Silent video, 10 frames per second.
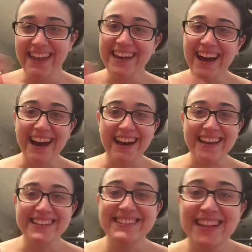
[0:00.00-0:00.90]
Hey
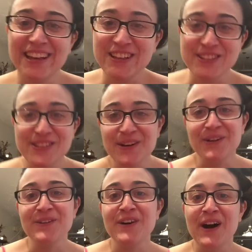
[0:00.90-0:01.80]
guys,
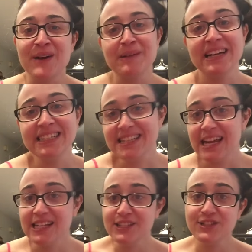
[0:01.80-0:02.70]
I
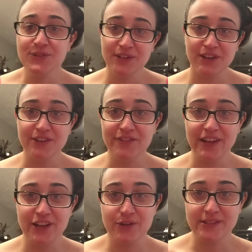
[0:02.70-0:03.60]
decided to do another
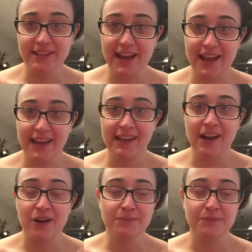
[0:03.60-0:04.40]
video today.